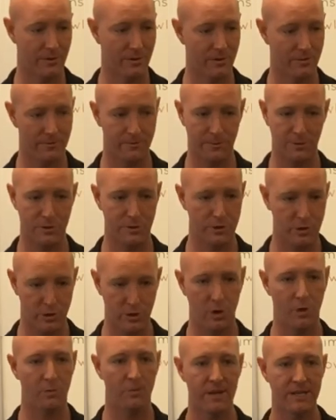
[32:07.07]
for, for
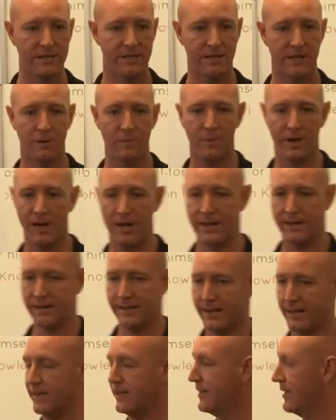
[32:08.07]
so much in your body
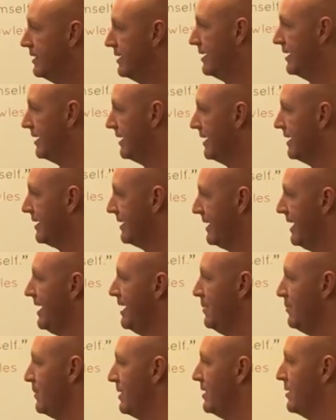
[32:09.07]
that it, it
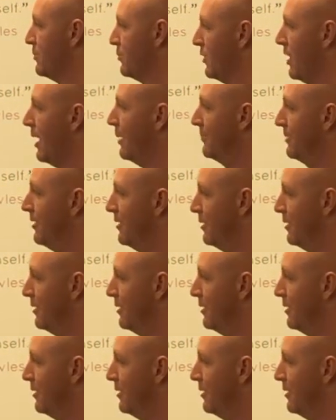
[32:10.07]
can't be the problem.